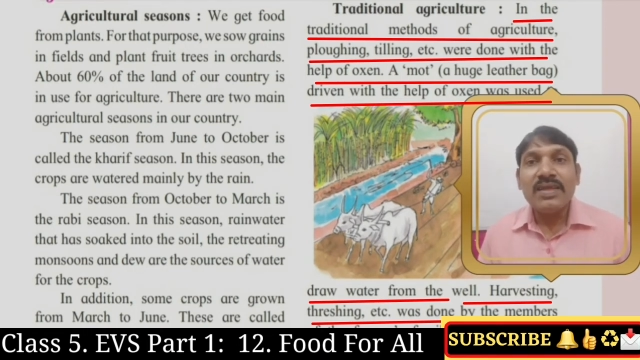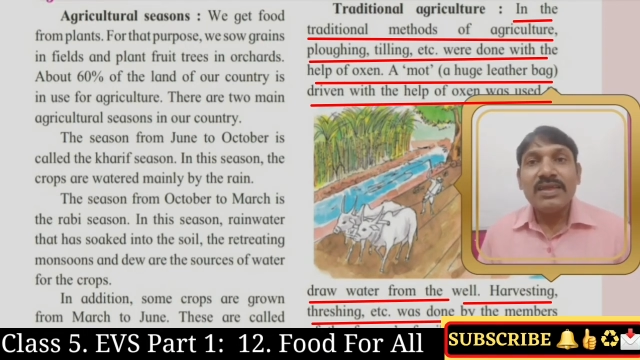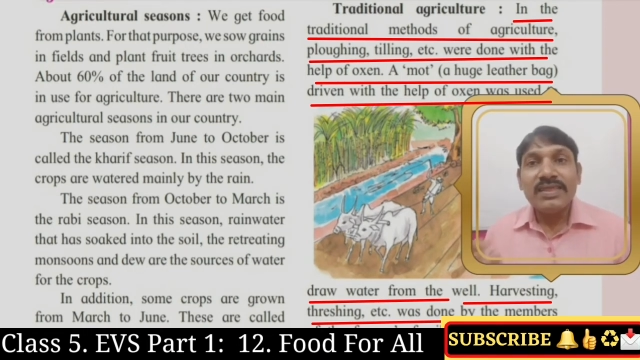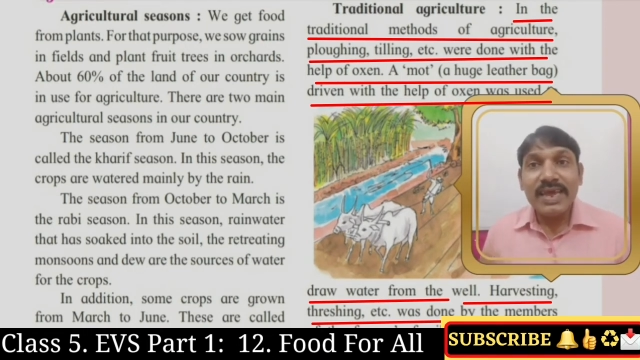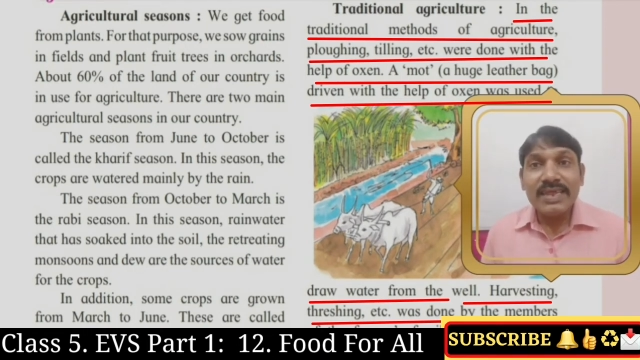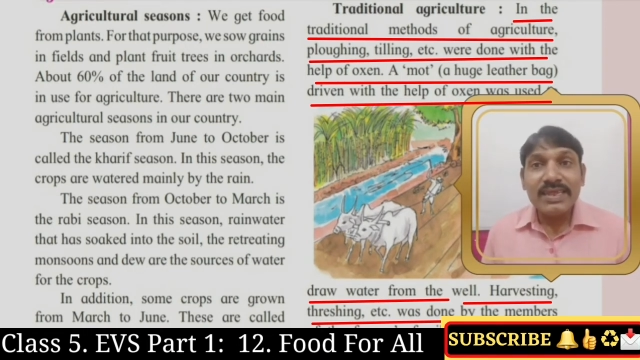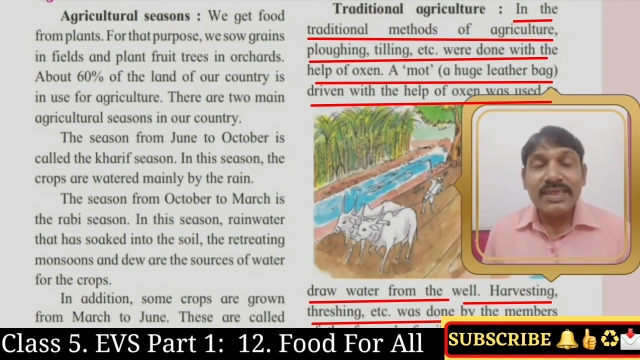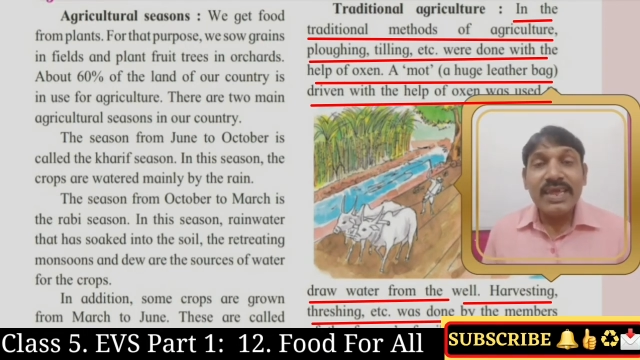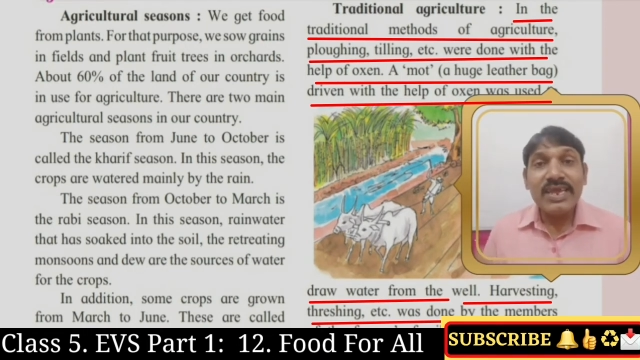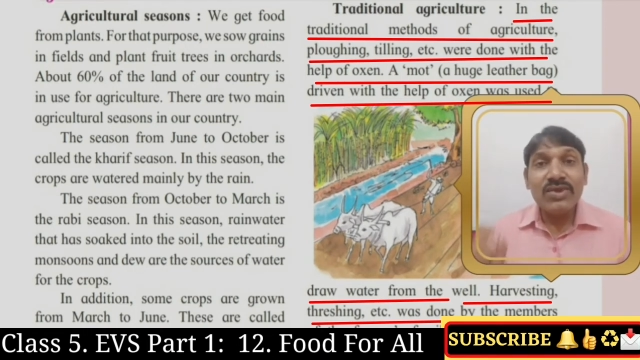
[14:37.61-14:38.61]
then
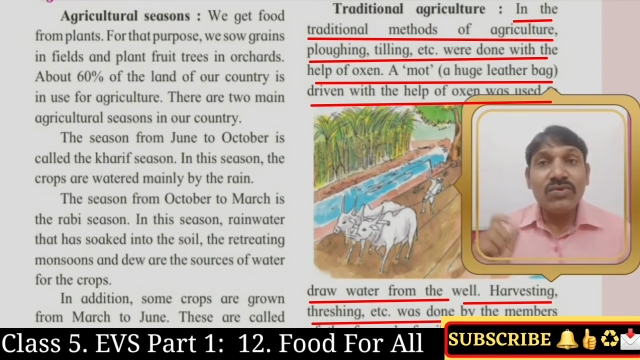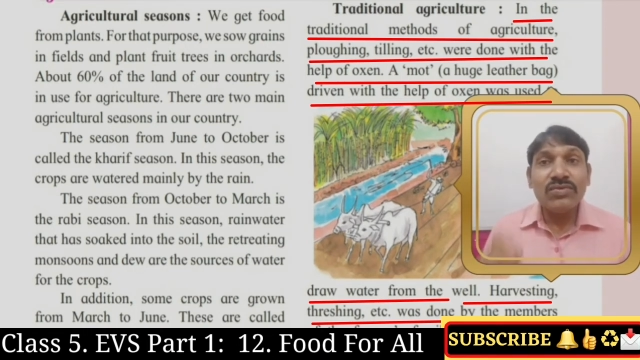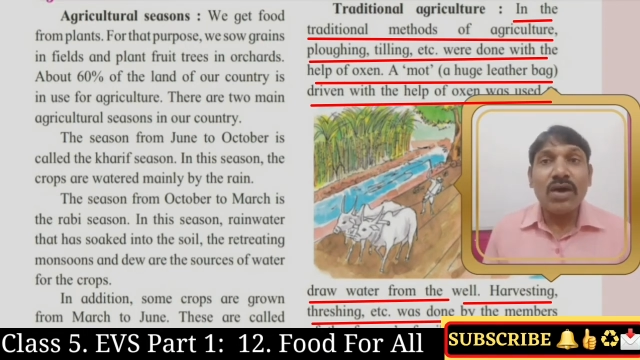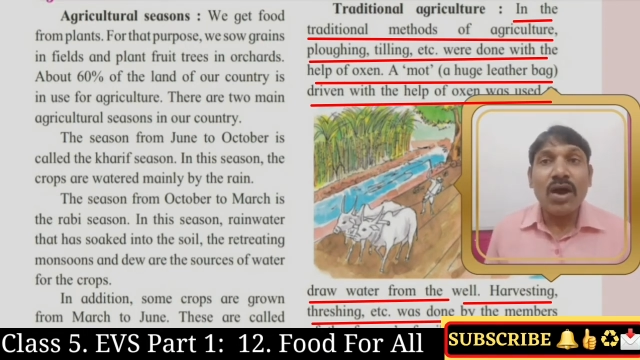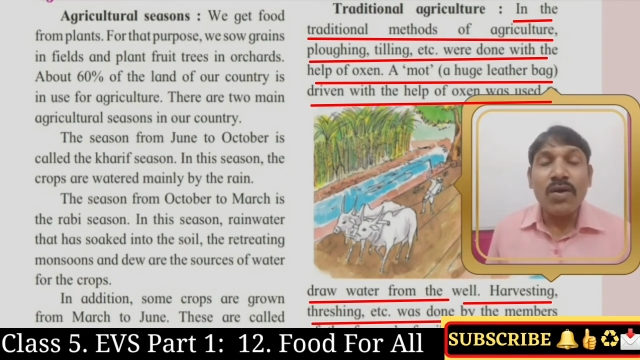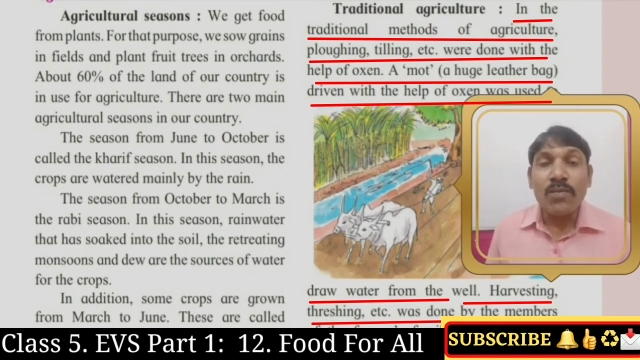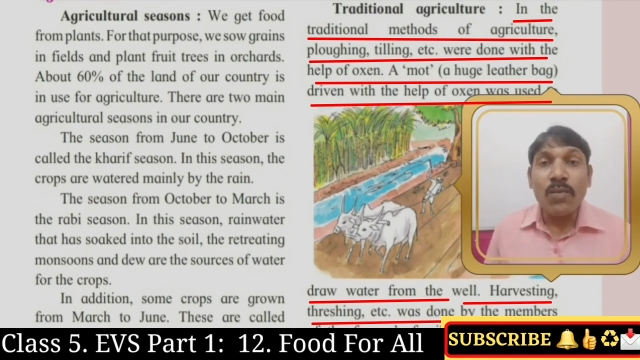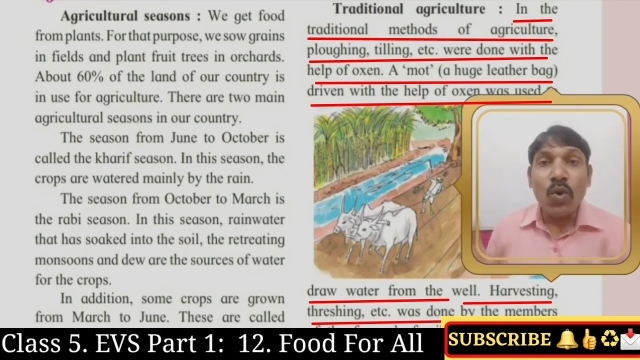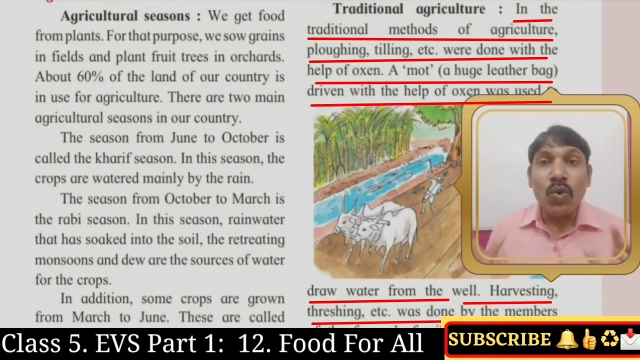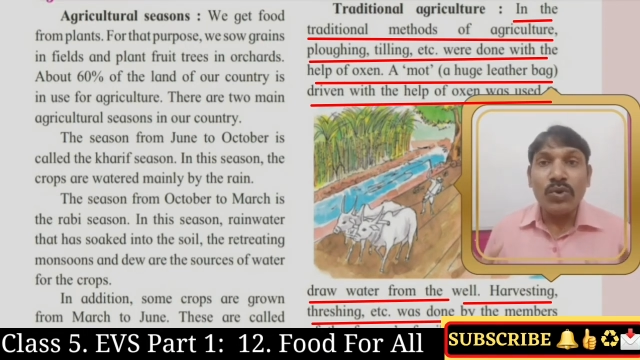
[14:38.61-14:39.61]
they use a
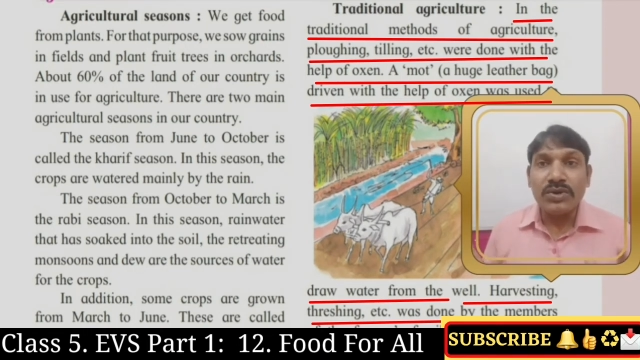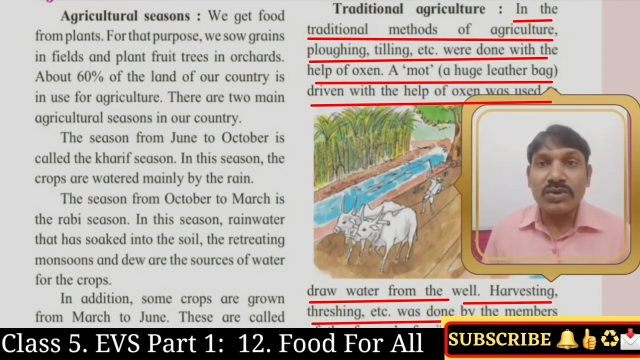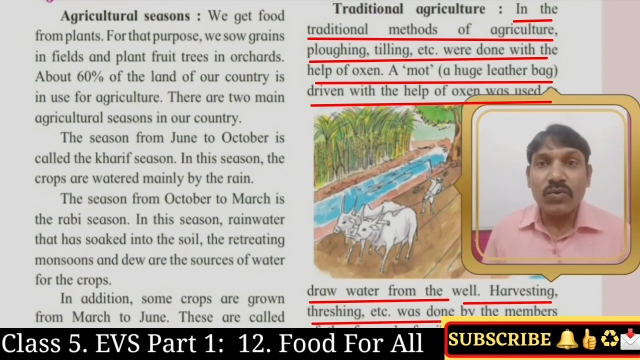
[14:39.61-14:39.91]
moat.